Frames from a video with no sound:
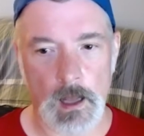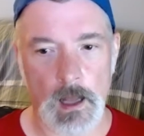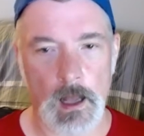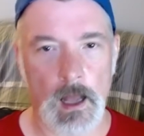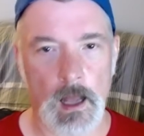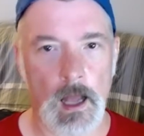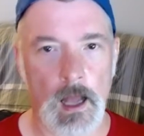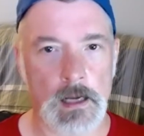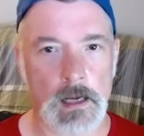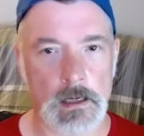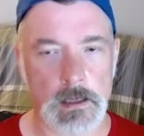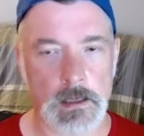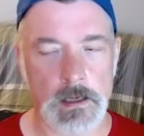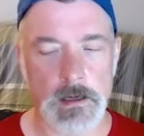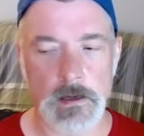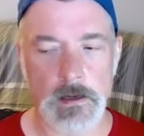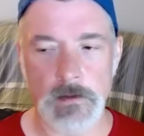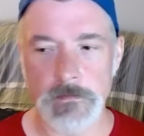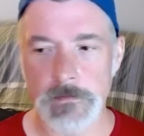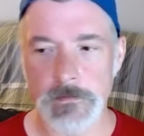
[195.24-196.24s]
Oddly
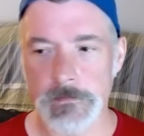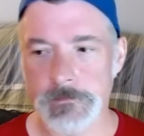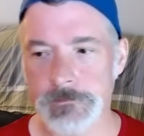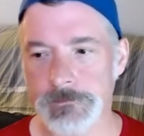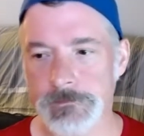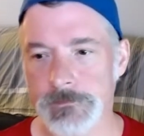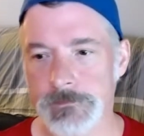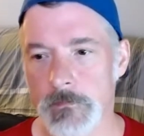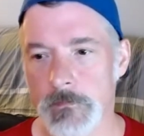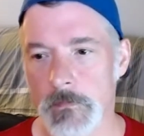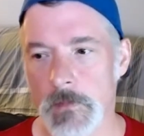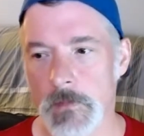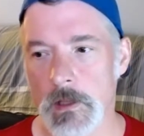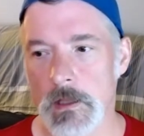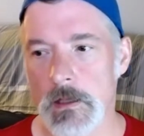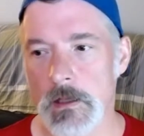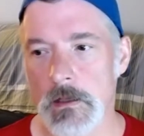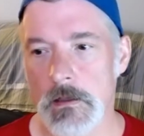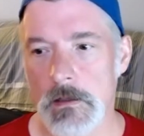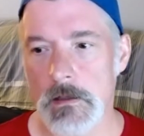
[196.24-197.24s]
enough,
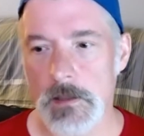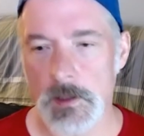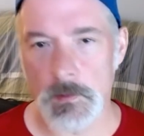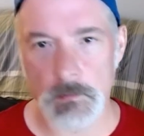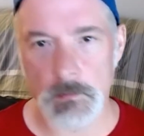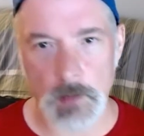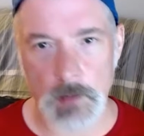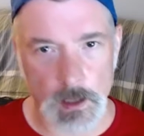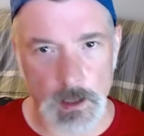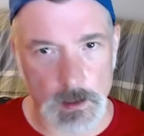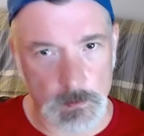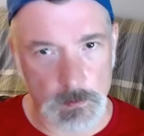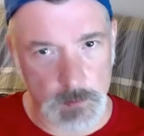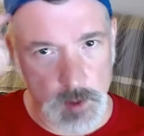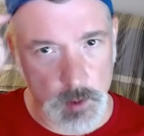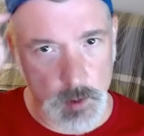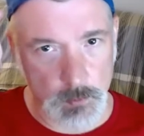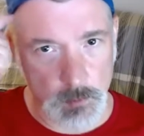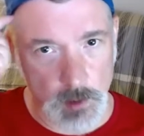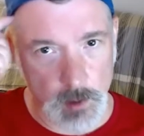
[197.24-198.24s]
your
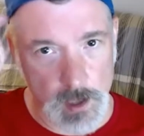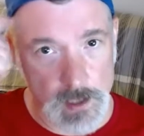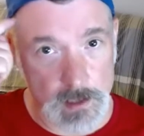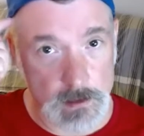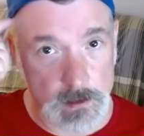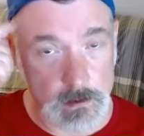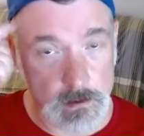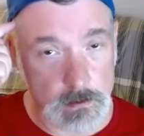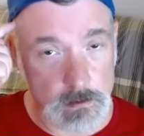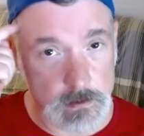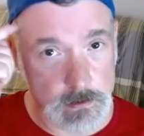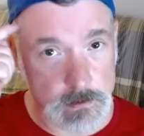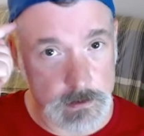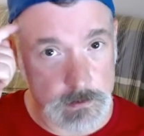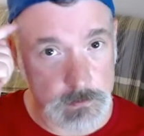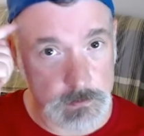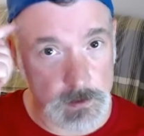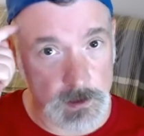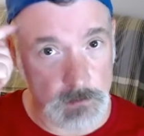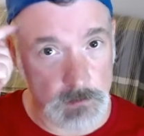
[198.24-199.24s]
brain is
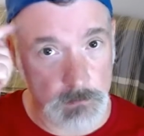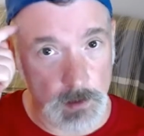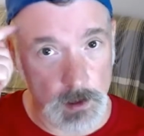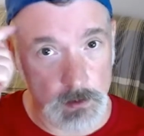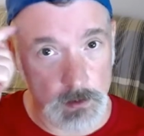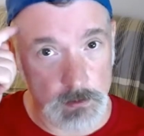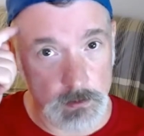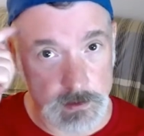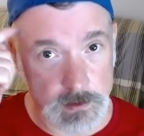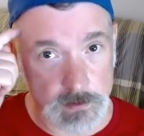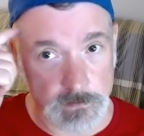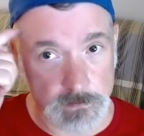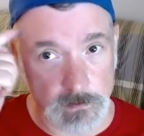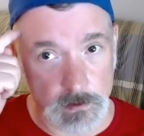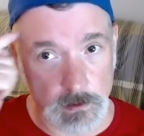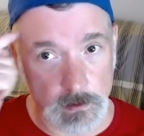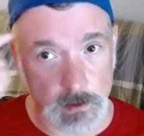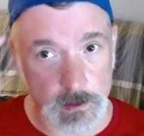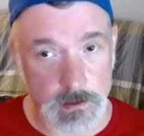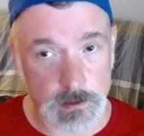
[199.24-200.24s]
composed of
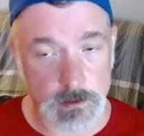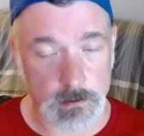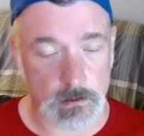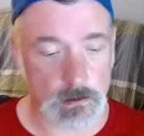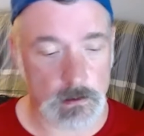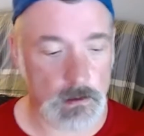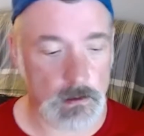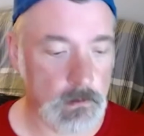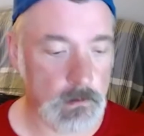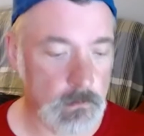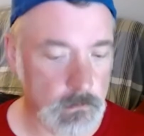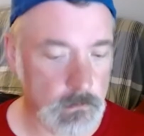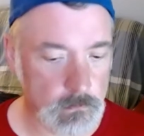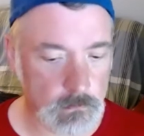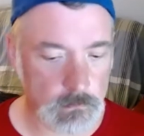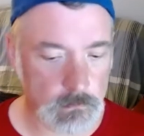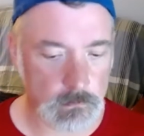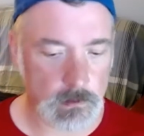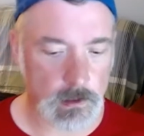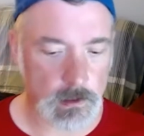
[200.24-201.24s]
cholesterol.
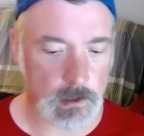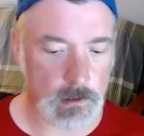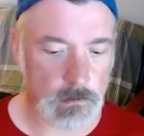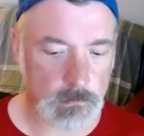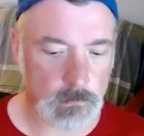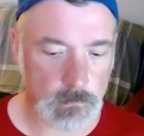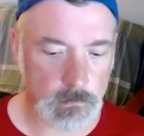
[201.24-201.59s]
Okay,